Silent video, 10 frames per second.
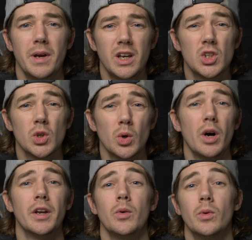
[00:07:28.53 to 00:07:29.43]
making sure
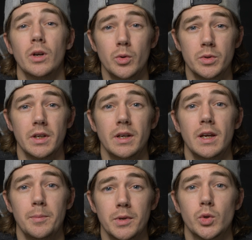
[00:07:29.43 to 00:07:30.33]
I don't lose it
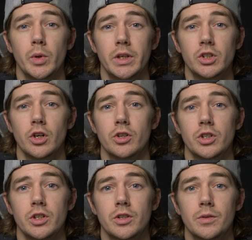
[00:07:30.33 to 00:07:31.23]
in between
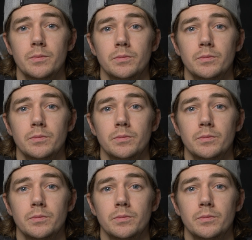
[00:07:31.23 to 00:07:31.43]
charges.